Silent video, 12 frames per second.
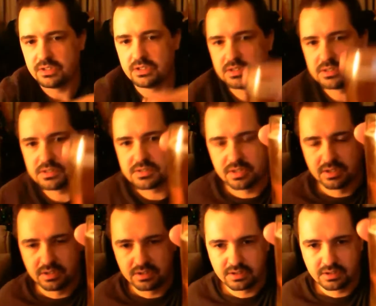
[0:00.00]
is,
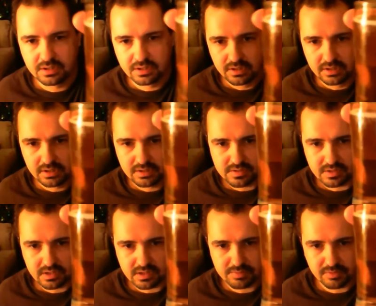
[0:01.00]

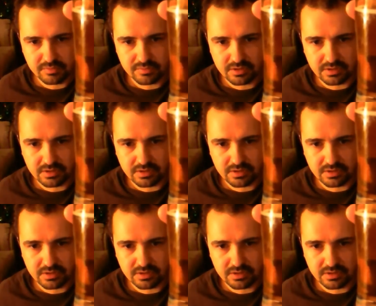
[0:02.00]
see, it's perfectly